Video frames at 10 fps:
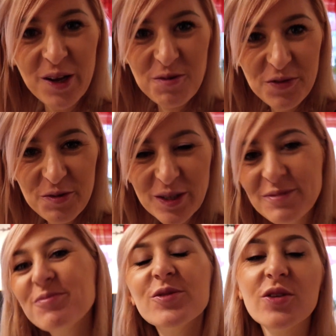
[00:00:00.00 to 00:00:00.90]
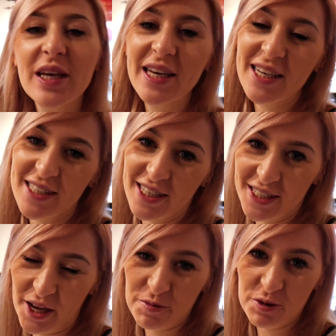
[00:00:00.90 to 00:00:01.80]
Hello everyone! Today is the
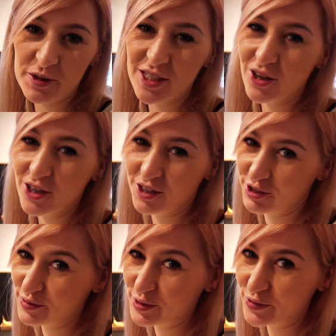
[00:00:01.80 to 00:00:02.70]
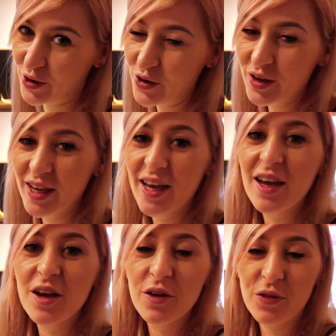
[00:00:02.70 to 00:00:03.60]
time when we start Christmas vlog
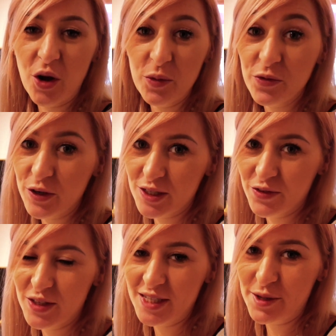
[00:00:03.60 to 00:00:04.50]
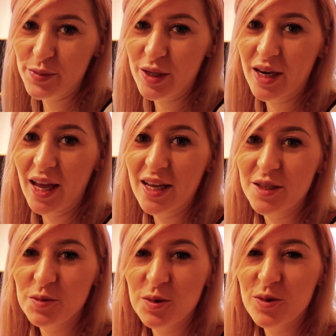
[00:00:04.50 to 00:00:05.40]
from 1st of December,
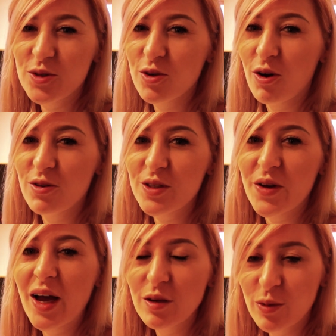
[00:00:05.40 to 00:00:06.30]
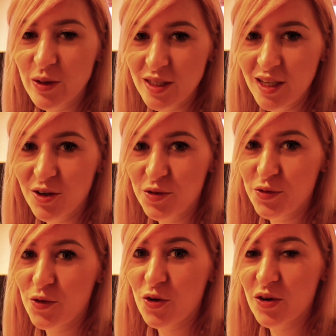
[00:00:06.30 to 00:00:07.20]
and we'll do also unboxing of
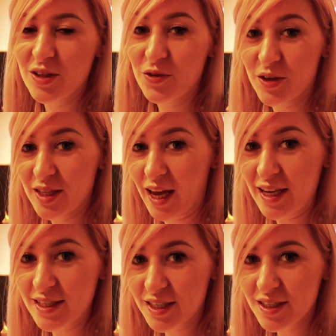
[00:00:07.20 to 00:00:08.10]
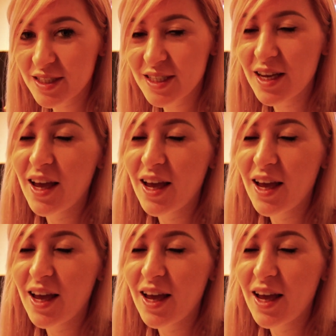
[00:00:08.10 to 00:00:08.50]
4 different calendars.